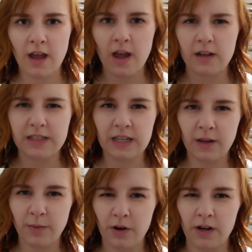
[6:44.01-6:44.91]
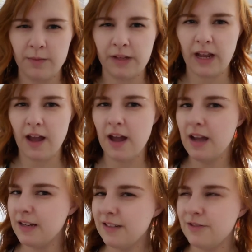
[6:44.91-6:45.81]
I was thinking about it and I'm like,
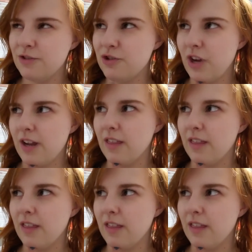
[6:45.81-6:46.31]
I didn't check